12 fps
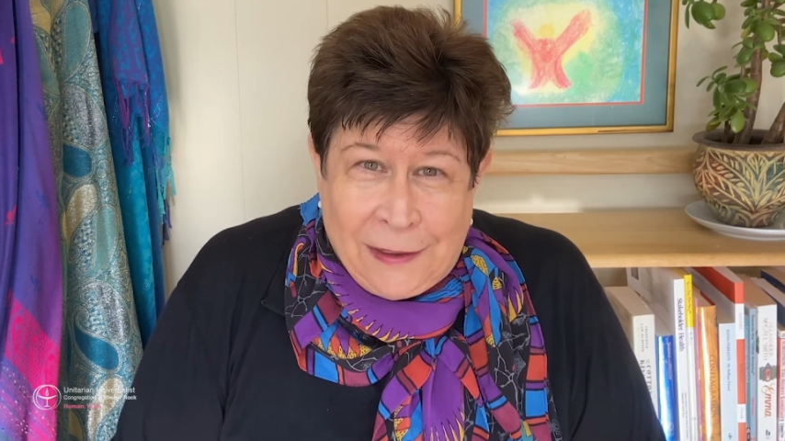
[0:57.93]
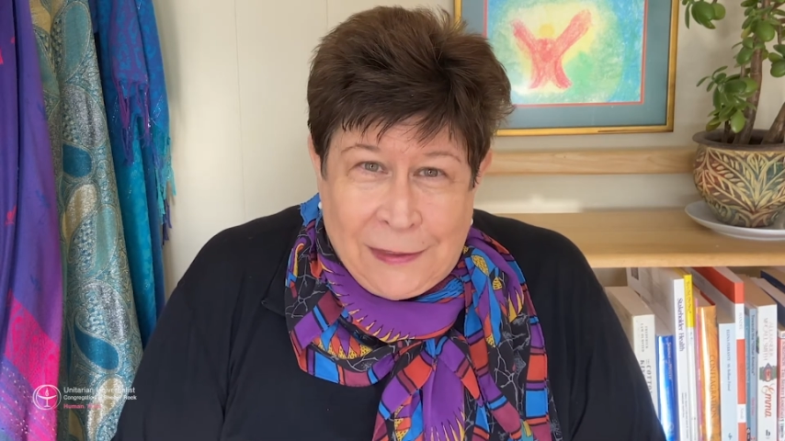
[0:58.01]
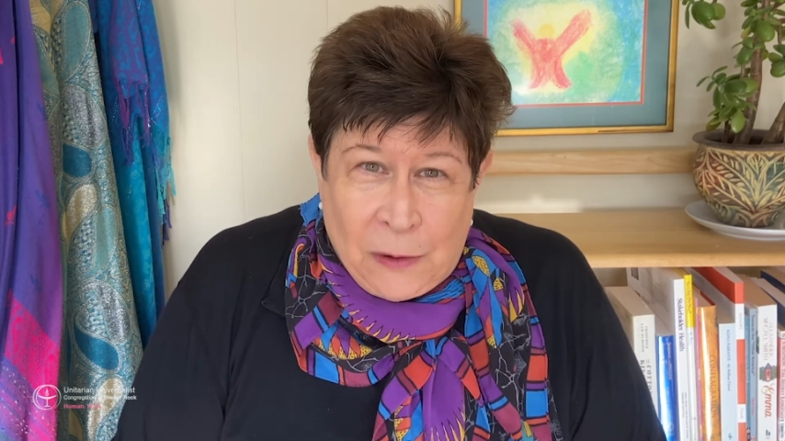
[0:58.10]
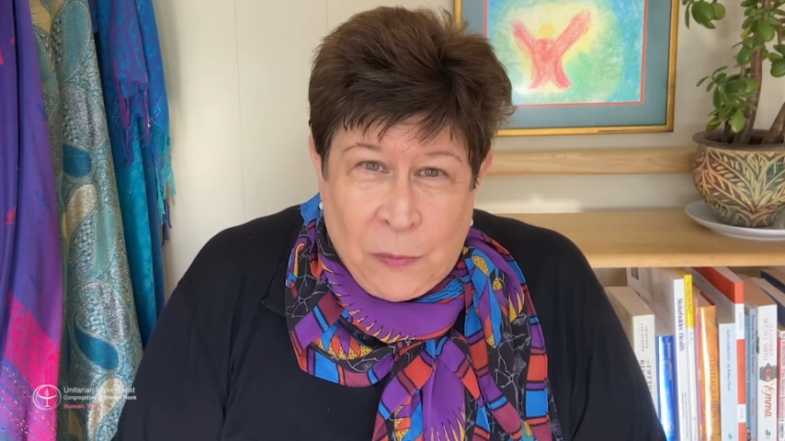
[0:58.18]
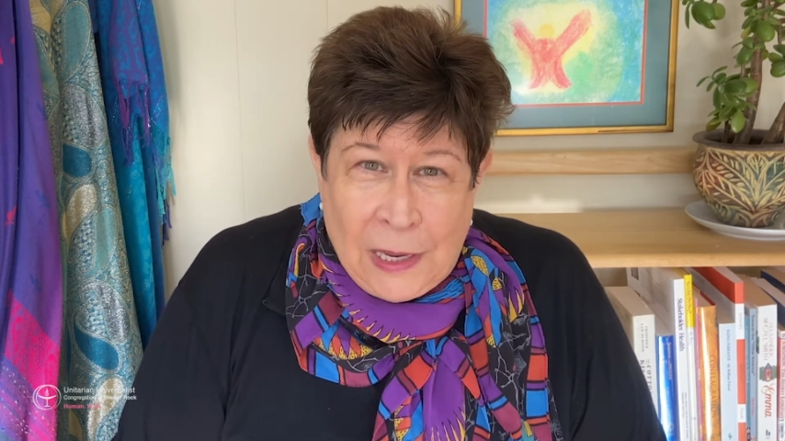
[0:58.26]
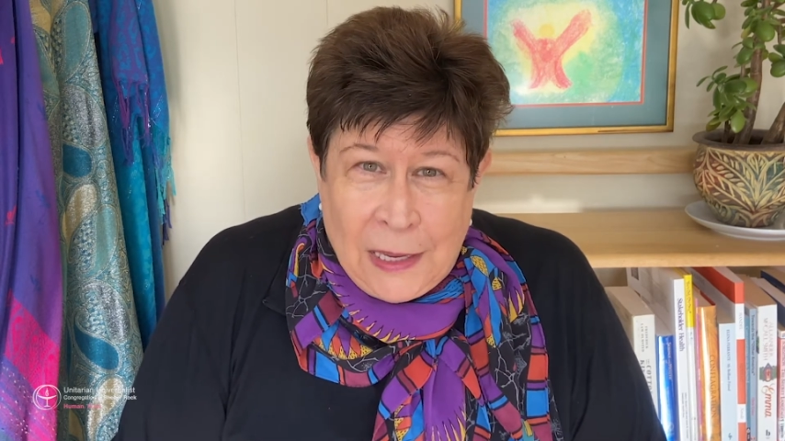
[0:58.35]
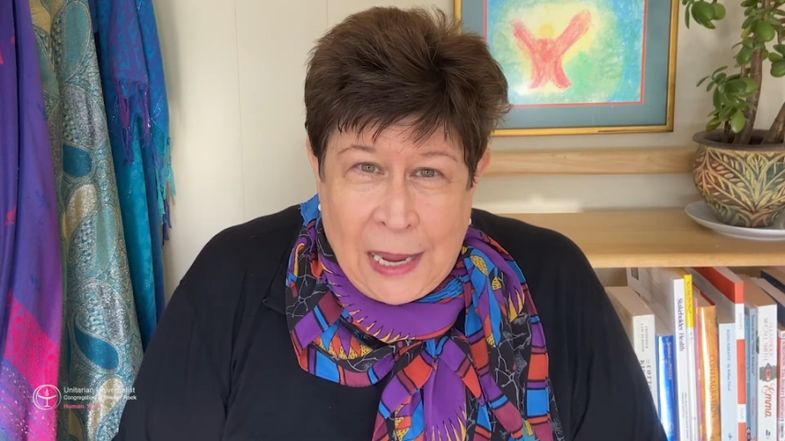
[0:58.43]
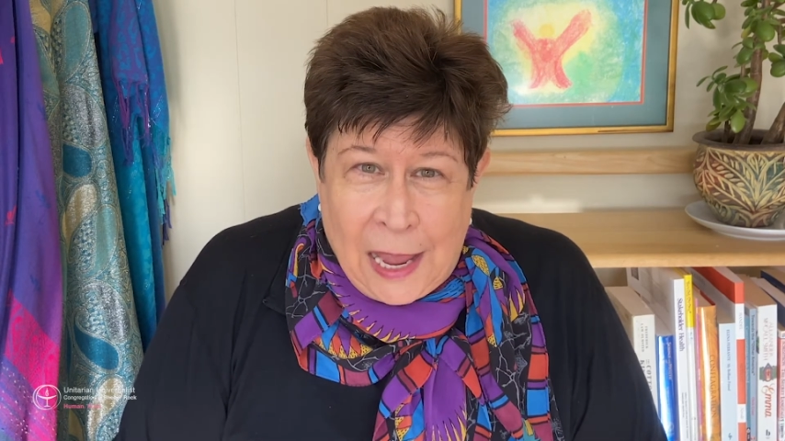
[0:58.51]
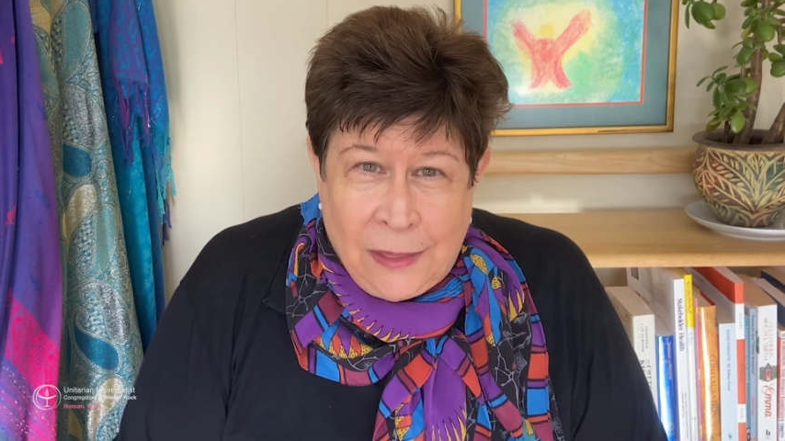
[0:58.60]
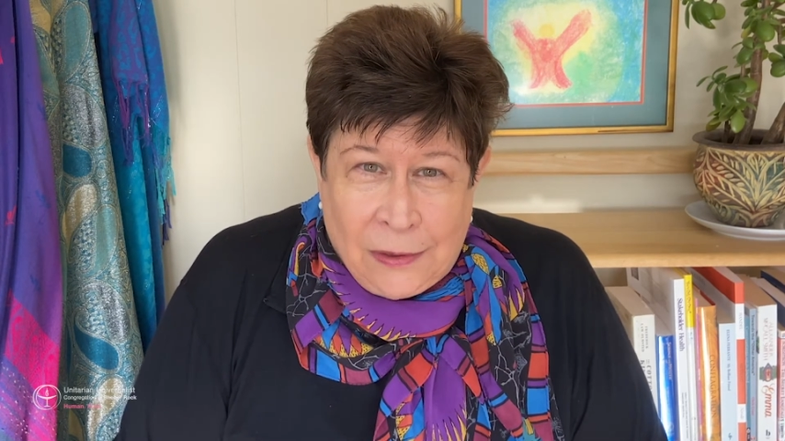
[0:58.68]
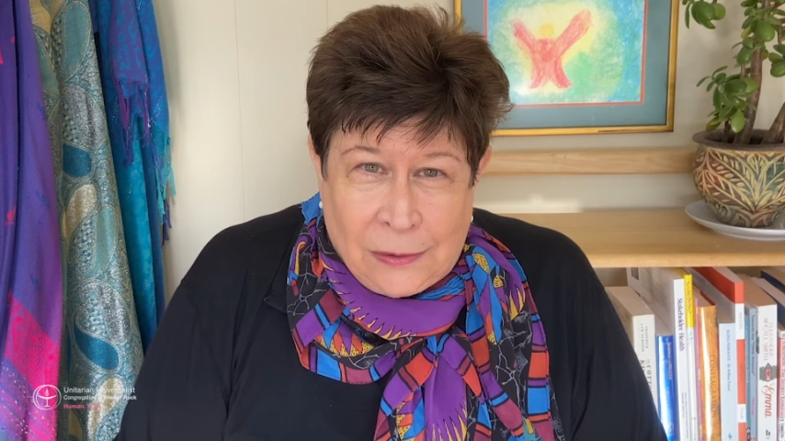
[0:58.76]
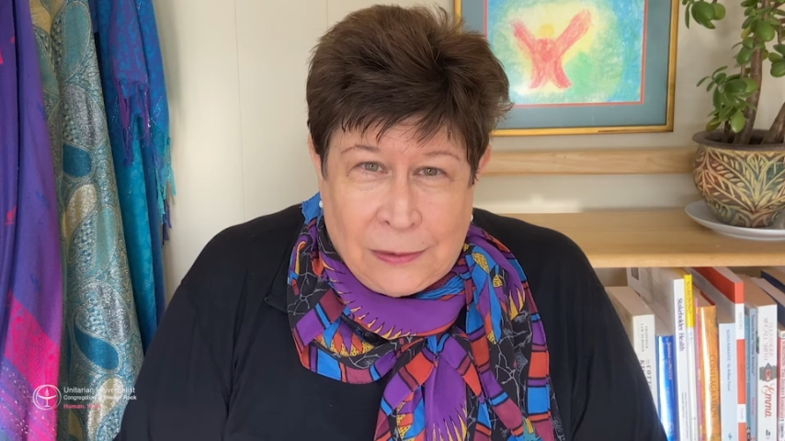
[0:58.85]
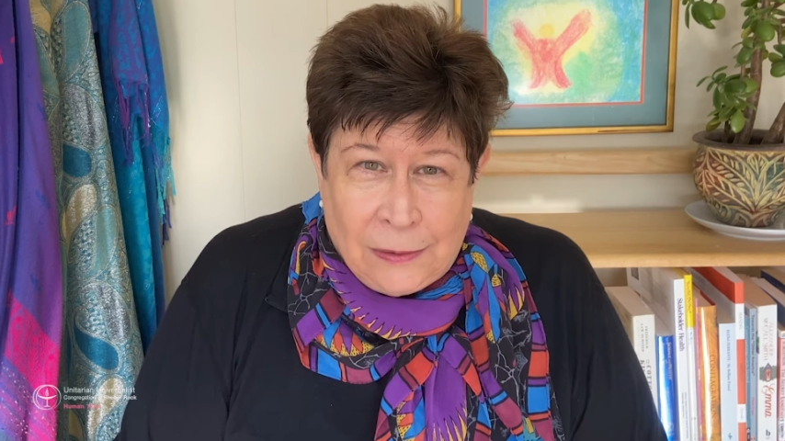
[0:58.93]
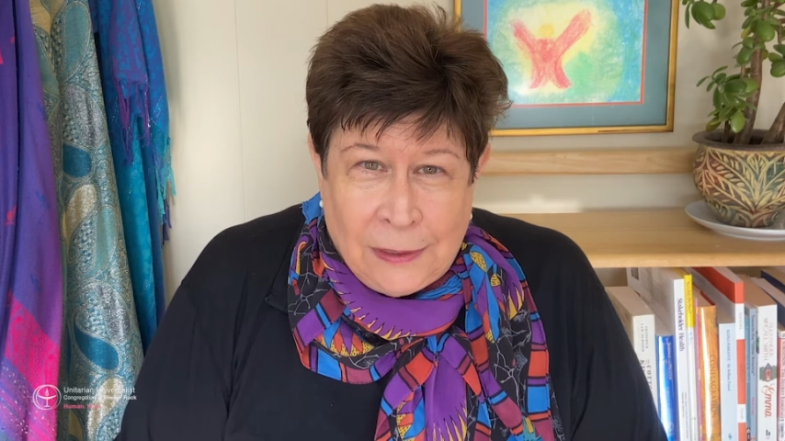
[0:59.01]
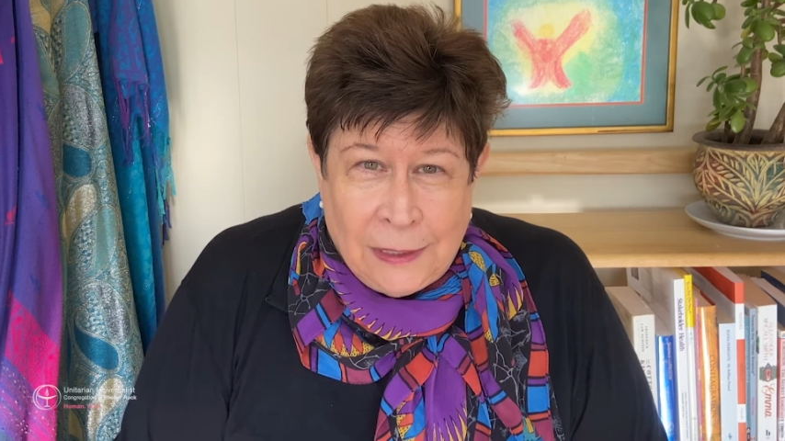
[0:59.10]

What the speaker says: that we gather